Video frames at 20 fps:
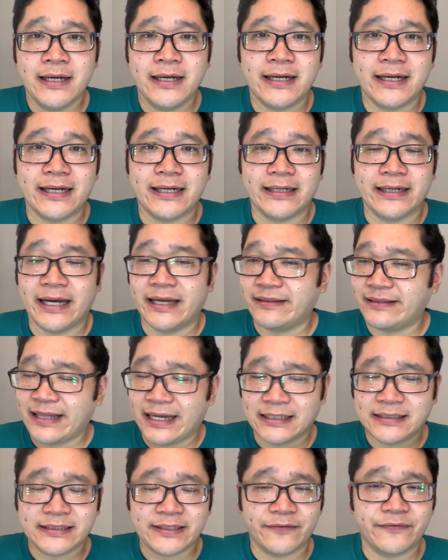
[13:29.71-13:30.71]
And
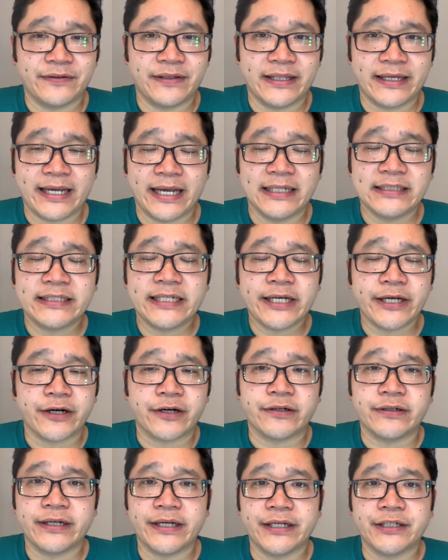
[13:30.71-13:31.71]
that's definitely the case
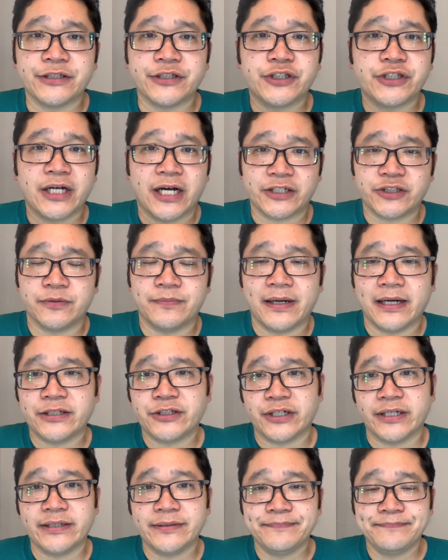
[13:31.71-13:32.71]
here in Cha-Cha
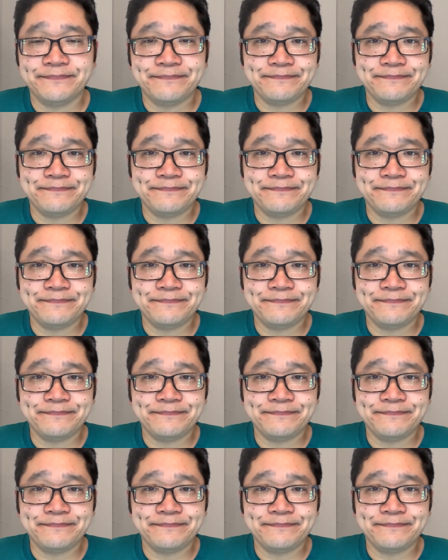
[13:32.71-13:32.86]
Matcha.